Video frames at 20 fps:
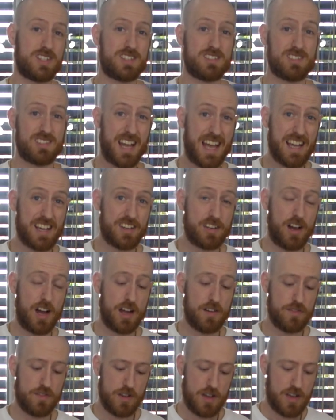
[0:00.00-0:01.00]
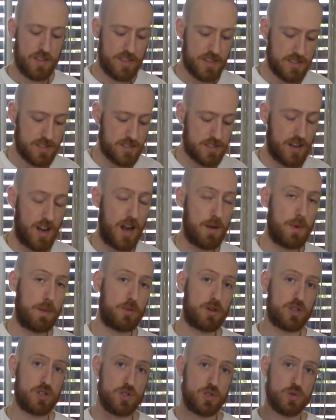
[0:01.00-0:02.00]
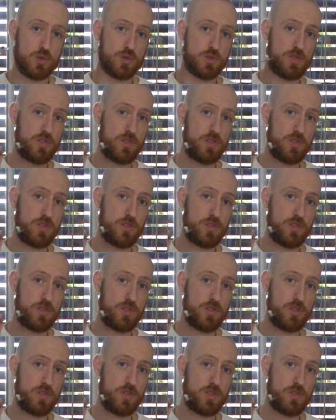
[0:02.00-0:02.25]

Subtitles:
a steak knife, this time I'm gonna use